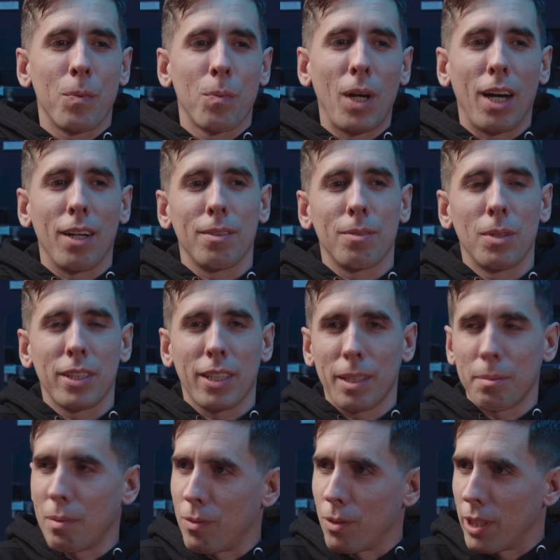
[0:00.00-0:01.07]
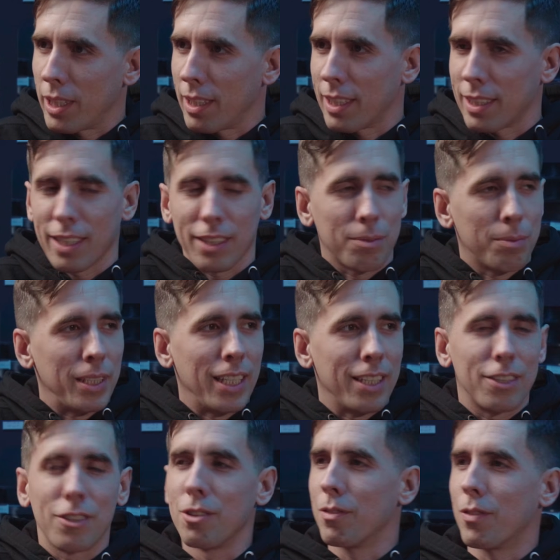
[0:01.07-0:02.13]
Well, one thing before I guess we
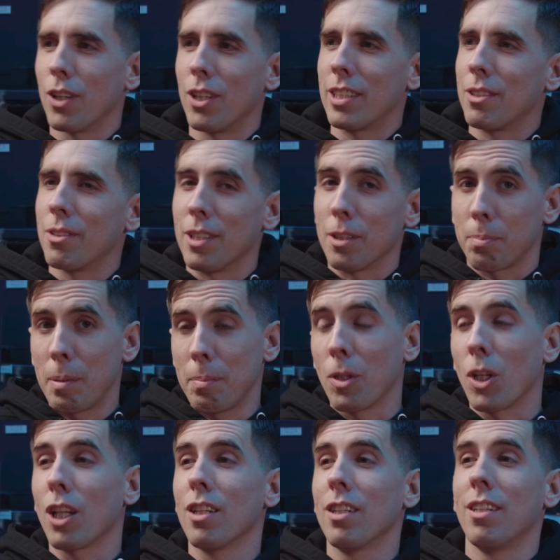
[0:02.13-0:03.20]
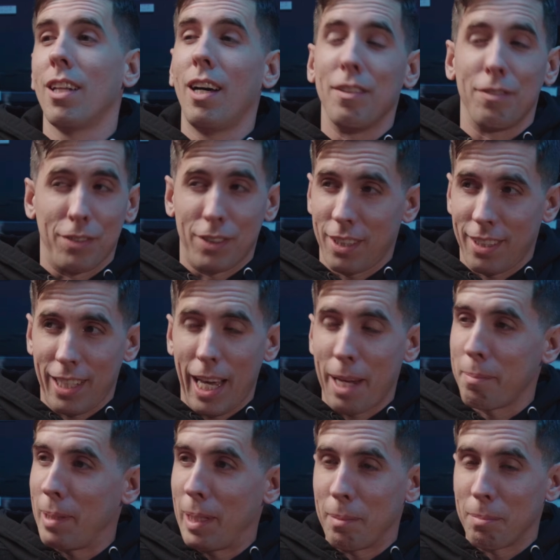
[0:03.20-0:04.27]
get too far into it is people loved that
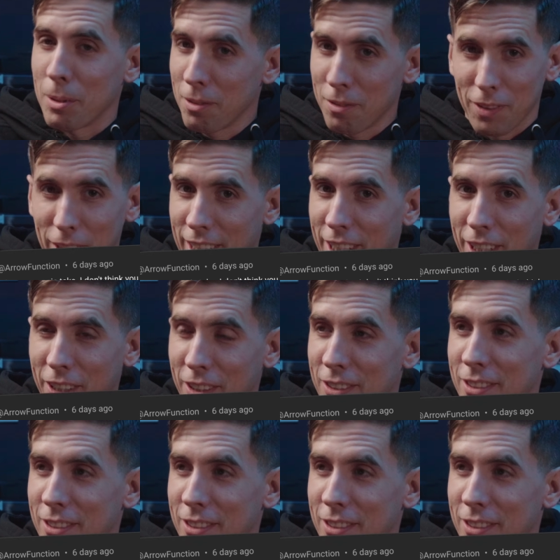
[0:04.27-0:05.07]
Bambu video.